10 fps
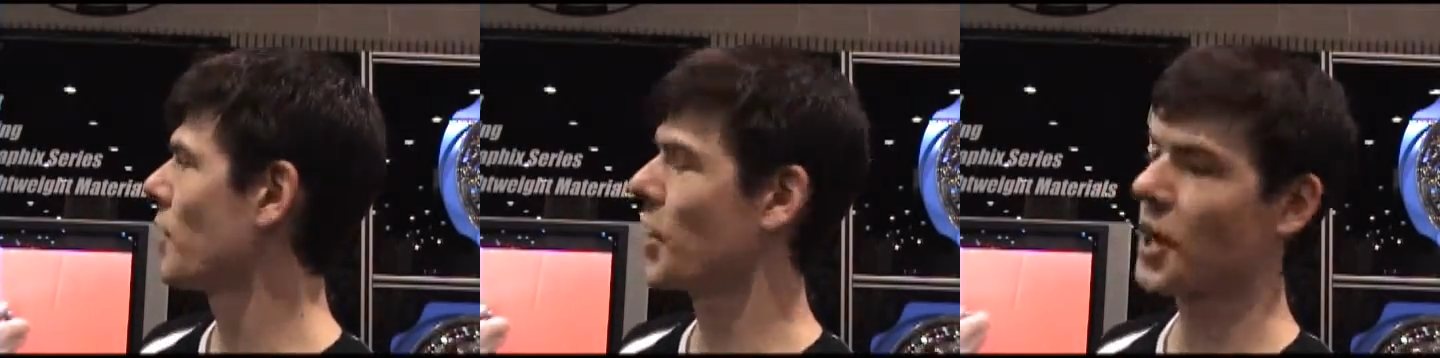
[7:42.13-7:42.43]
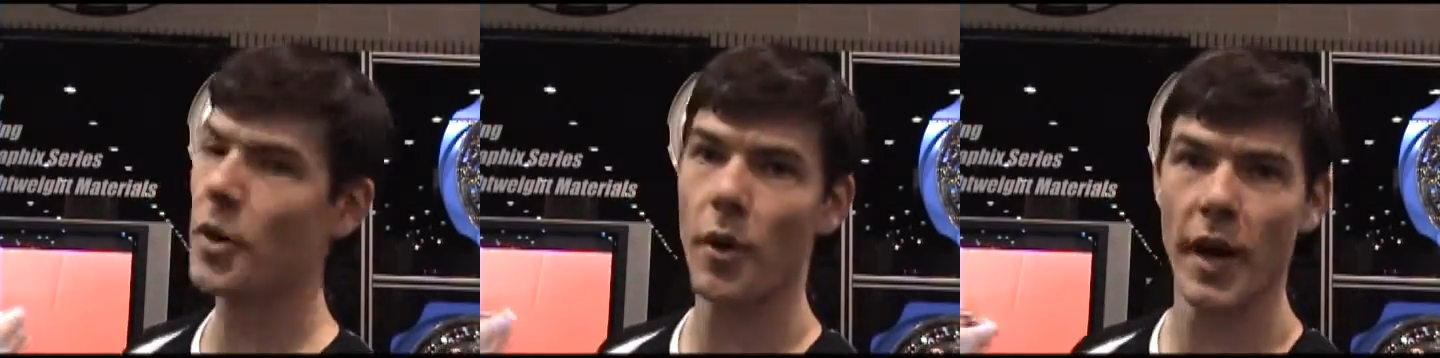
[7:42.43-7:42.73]
They're
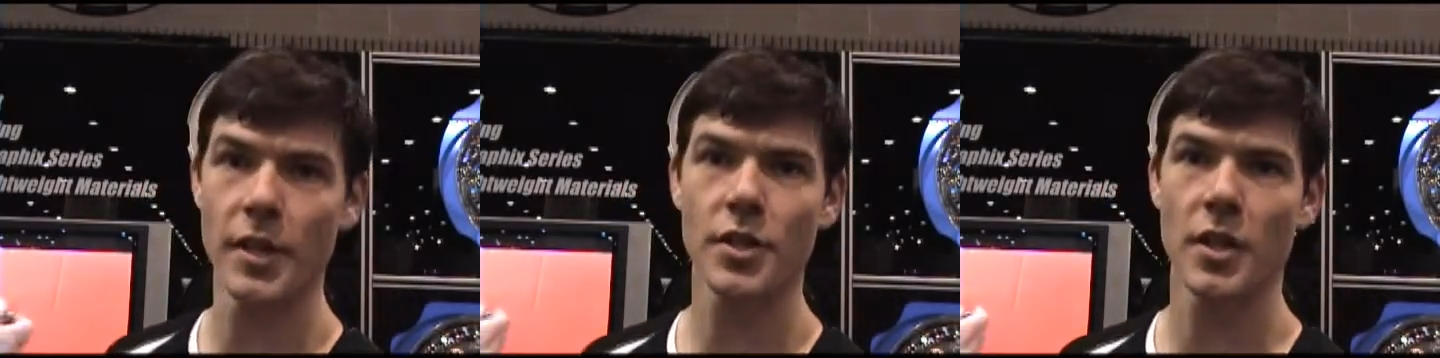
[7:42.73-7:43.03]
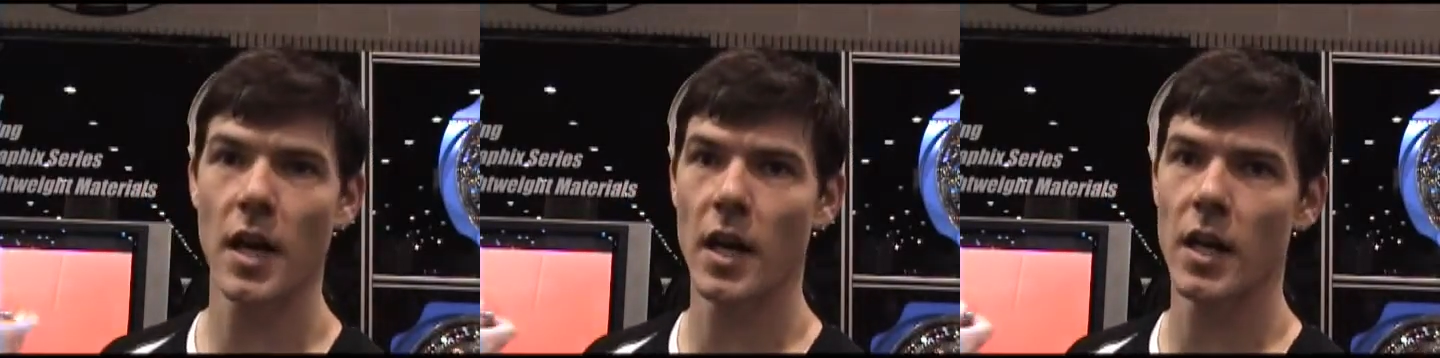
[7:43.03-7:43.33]
going to range.
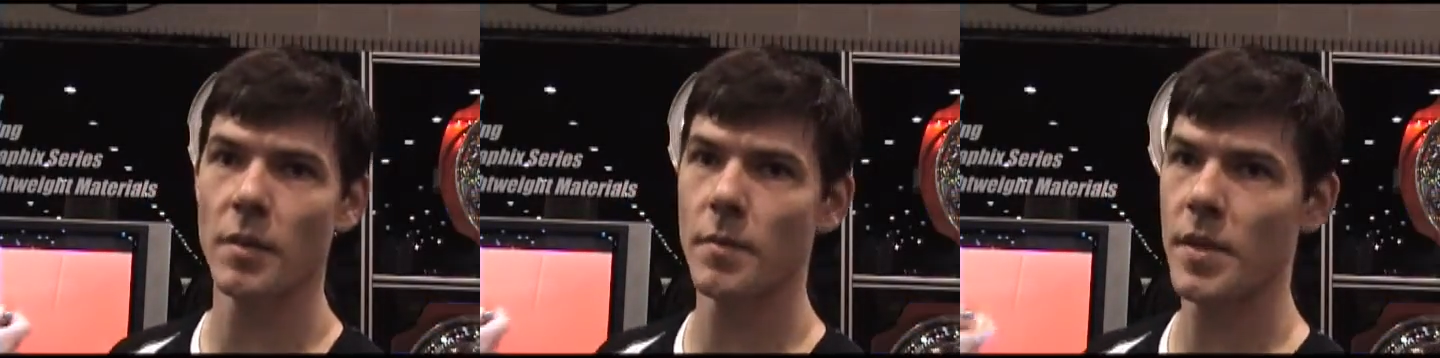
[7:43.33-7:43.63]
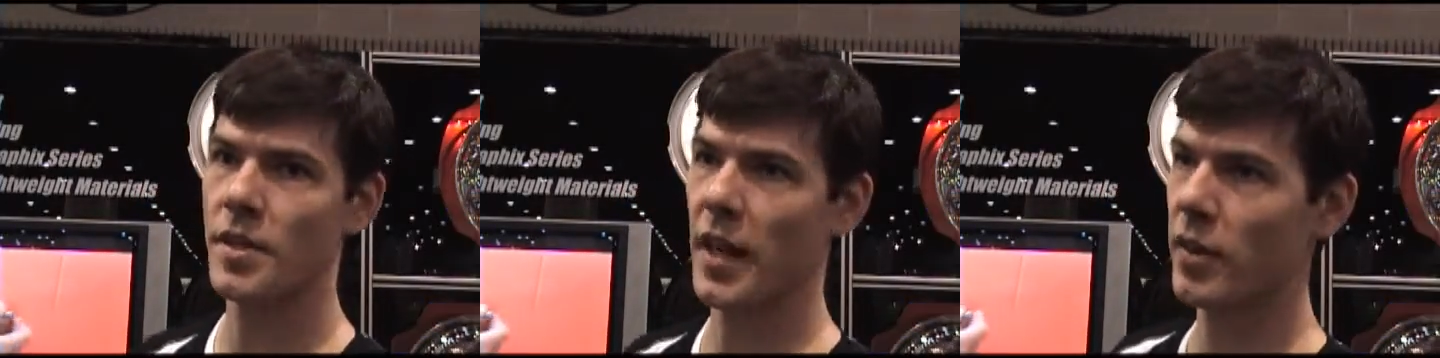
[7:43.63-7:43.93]
The
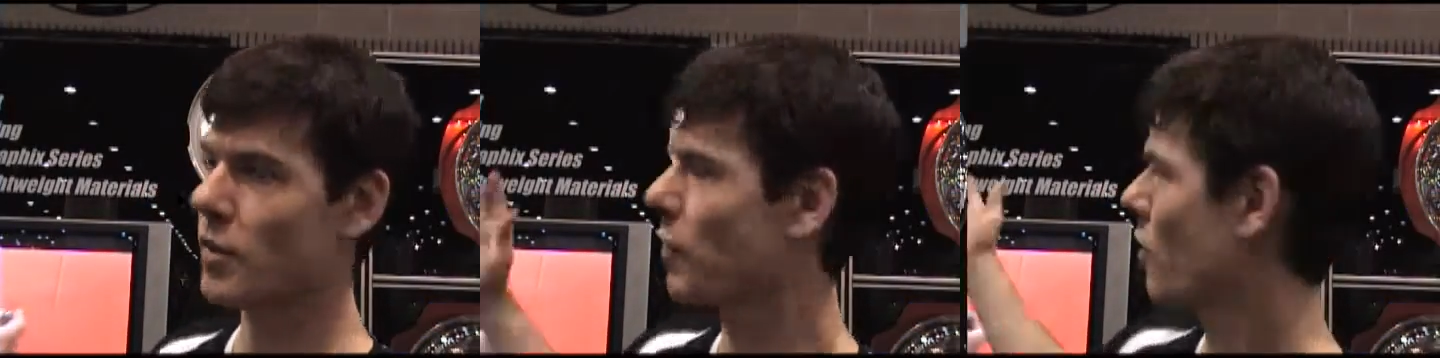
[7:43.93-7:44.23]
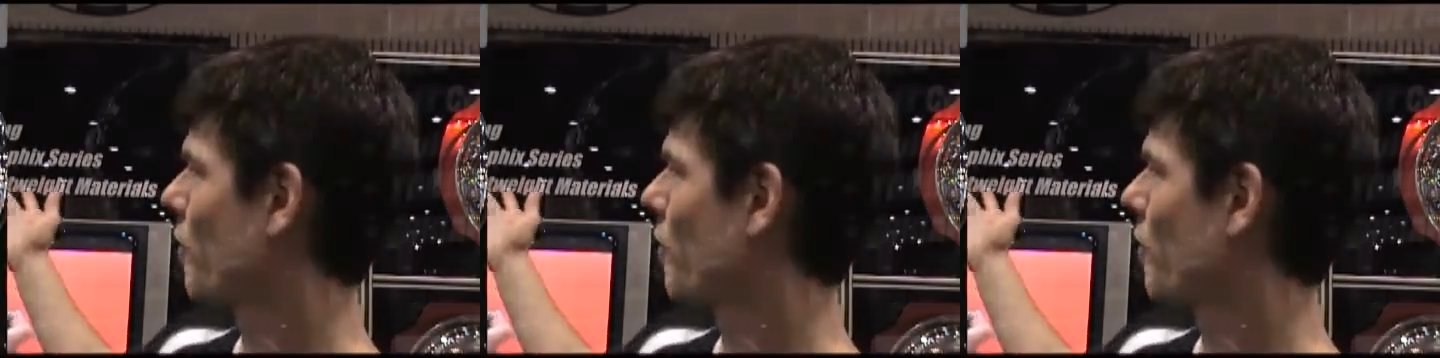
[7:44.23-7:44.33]
stainless full